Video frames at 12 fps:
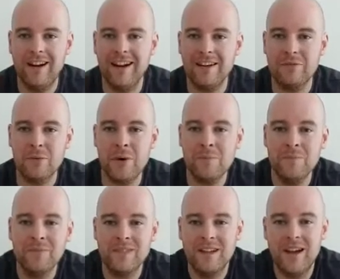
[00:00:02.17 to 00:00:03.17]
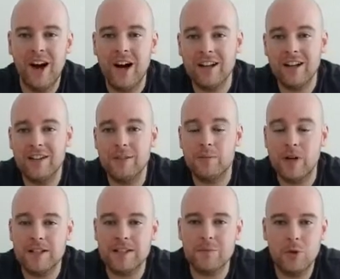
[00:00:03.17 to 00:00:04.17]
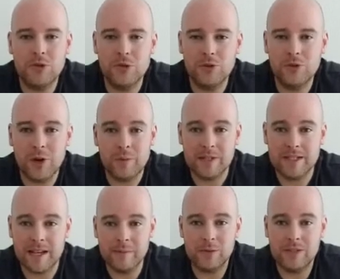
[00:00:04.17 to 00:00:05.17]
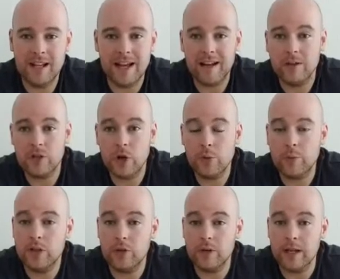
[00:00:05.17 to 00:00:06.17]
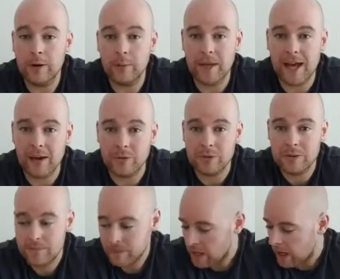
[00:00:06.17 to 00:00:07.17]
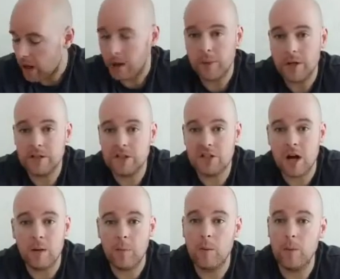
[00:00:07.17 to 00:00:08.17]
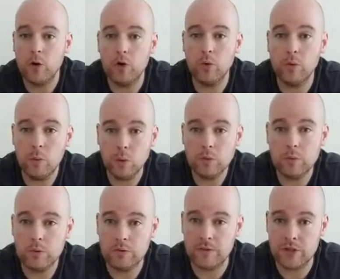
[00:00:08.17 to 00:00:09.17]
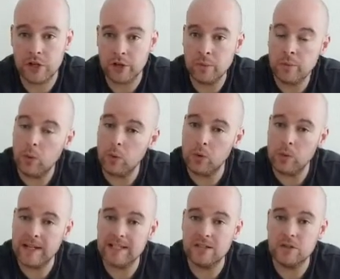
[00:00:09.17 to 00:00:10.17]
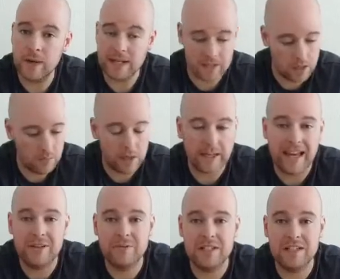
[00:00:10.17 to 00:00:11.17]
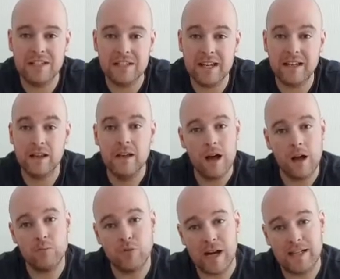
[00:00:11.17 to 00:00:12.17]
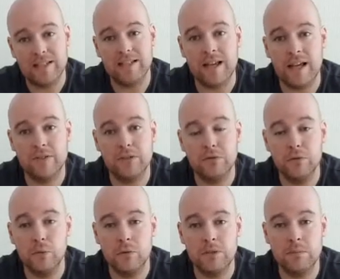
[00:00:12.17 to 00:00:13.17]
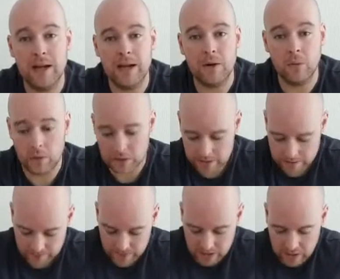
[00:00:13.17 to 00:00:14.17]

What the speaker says: Hi everyone, I'd like to practice my 2 times table today and I was hoping you could help me out. I'm going to start by putting all the multiples of 2 all the way to 20 on my counting stick and practice counting forwards and backwards.